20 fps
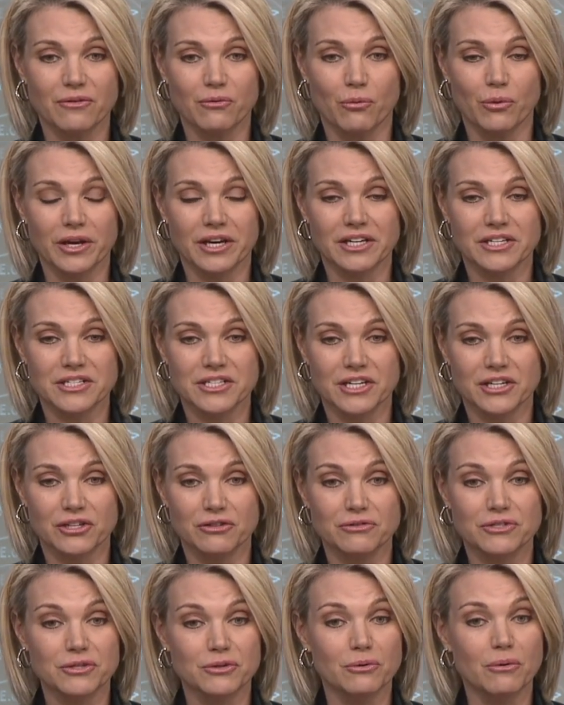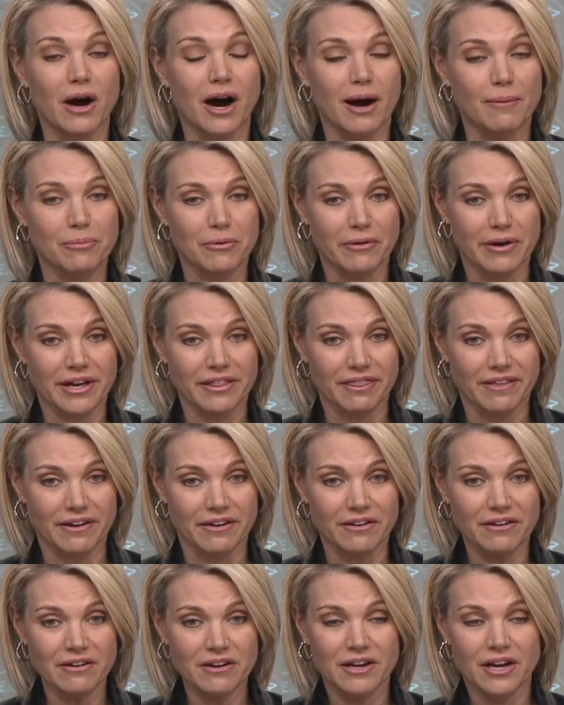we continue to operate
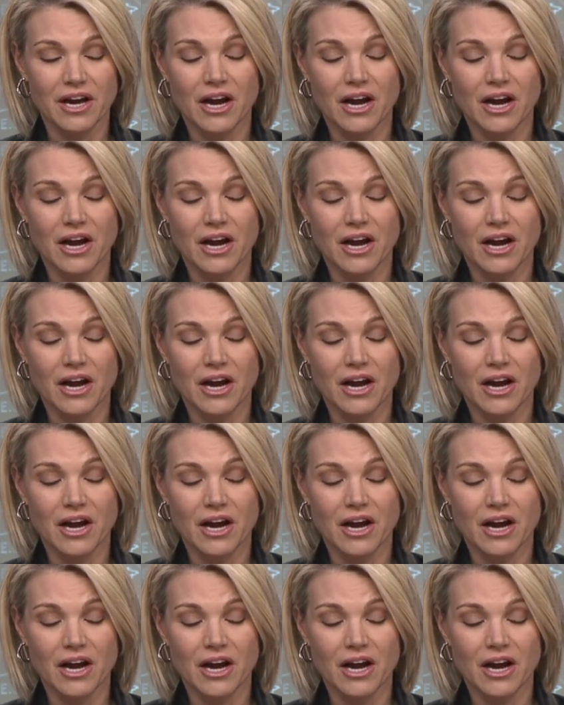there.